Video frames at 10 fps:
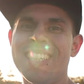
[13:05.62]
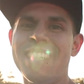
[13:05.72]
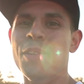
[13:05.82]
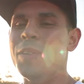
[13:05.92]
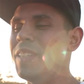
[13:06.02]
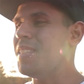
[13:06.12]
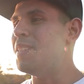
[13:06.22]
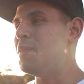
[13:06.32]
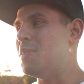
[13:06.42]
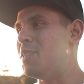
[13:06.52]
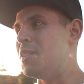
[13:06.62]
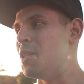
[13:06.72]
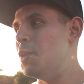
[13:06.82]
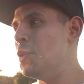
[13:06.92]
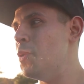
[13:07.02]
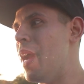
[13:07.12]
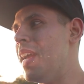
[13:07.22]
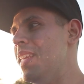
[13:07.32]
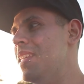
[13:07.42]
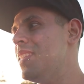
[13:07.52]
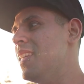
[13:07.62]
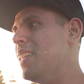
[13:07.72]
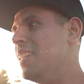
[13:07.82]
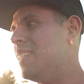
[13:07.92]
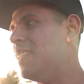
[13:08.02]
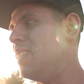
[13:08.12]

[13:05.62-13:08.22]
going to do anything